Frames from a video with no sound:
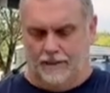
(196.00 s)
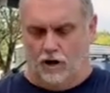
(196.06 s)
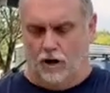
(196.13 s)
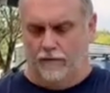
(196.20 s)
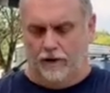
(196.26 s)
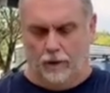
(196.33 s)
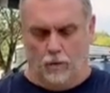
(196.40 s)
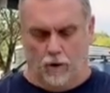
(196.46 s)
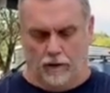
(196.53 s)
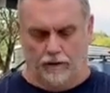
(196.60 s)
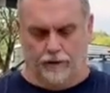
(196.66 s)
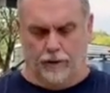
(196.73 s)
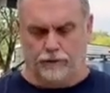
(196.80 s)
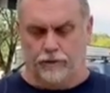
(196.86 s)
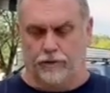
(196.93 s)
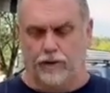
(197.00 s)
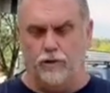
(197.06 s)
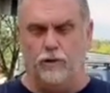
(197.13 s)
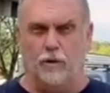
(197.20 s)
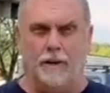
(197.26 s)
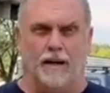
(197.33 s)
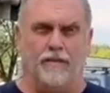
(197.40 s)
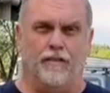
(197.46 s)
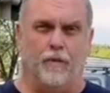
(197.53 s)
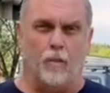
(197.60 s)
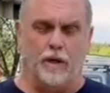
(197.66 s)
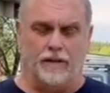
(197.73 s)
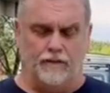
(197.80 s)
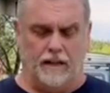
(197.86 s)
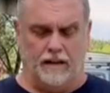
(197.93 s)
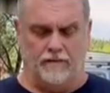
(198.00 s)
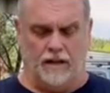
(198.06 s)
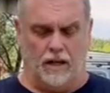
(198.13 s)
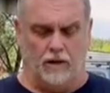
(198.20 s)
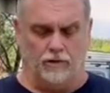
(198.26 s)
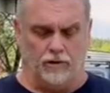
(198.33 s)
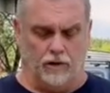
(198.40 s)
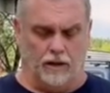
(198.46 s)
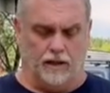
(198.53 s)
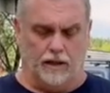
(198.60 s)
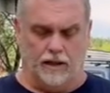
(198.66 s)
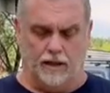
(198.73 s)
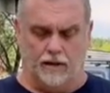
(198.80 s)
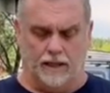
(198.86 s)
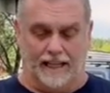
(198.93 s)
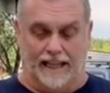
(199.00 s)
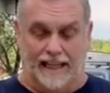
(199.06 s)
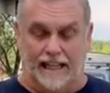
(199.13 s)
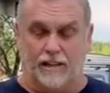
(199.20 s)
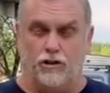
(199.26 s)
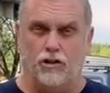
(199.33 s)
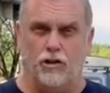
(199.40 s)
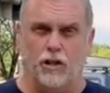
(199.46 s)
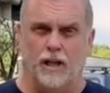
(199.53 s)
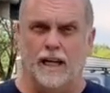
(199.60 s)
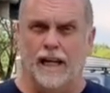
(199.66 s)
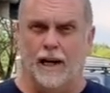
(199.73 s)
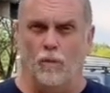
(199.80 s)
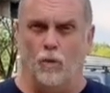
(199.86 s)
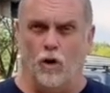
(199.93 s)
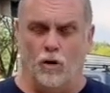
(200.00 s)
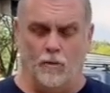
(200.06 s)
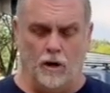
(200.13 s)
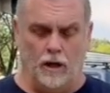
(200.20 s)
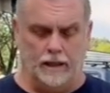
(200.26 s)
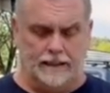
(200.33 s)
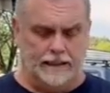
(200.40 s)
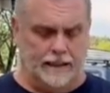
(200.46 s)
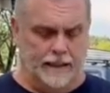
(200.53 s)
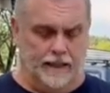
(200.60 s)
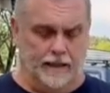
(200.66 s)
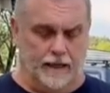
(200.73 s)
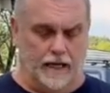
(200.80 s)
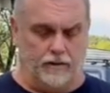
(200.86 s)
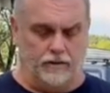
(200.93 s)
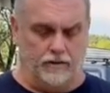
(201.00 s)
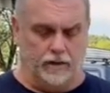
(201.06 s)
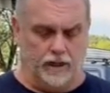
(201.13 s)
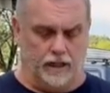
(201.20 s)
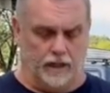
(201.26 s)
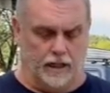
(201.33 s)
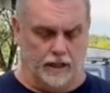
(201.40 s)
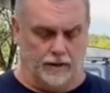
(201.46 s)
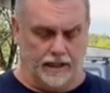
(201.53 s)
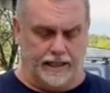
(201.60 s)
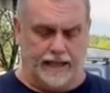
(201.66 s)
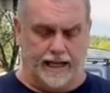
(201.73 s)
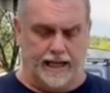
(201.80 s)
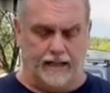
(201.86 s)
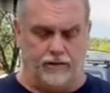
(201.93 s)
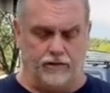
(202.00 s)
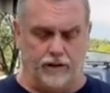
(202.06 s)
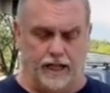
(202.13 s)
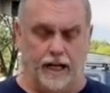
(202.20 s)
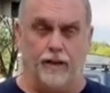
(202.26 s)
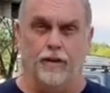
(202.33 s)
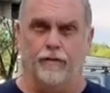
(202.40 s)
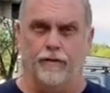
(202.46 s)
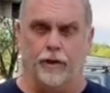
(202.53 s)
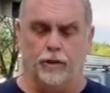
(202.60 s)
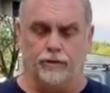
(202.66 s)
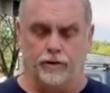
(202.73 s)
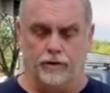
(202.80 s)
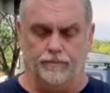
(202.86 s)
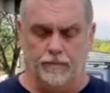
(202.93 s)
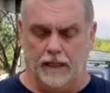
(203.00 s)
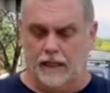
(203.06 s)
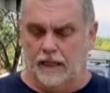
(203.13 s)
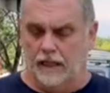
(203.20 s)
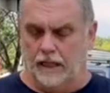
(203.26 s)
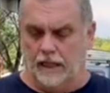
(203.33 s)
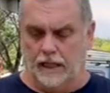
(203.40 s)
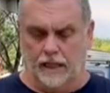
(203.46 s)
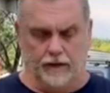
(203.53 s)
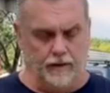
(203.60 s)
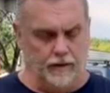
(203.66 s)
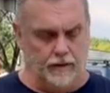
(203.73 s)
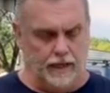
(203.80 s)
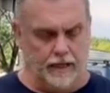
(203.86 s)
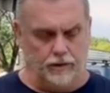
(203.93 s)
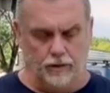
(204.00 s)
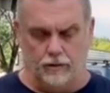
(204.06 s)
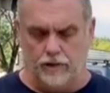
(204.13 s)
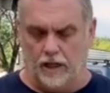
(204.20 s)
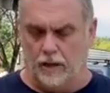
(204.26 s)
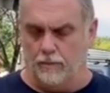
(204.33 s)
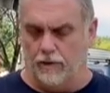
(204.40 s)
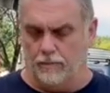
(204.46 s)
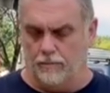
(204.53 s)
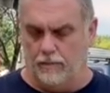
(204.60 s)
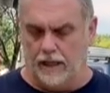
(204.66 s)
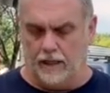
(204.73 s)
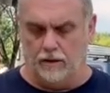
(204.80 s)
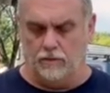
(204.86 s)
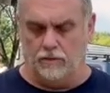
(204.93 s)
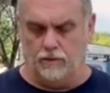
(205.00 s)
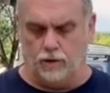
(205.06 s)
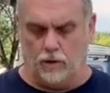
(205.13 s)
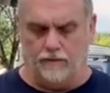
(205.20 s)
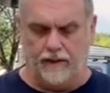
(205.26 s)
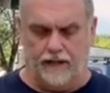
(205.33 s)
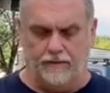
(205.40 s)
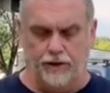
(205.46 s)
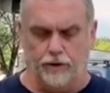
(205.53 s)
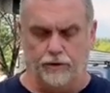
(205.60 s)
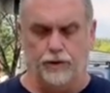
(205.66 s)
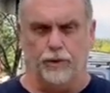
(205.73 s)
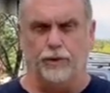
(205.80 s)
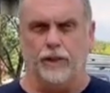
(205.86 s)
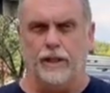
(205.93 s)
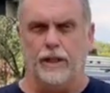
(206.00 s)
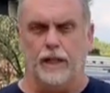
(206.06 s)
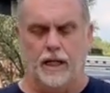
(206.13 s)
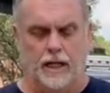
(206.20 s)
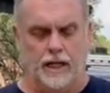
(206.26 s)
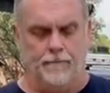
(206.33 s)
RV water filters. These are about $45 each at Walmart. That's the case and the filter. They do come with metal, sort of heavier duty